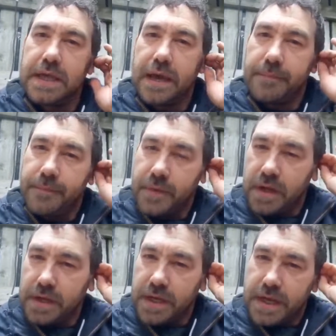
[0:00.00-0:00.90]
Yeah,
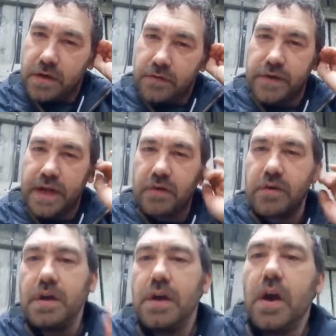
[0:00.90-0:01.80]
I'm going to head off
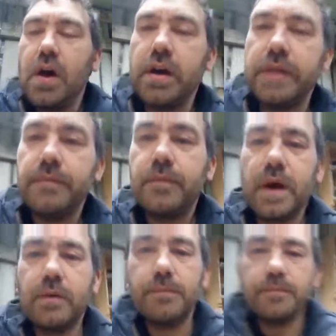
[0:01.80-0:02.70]
now. All right, well,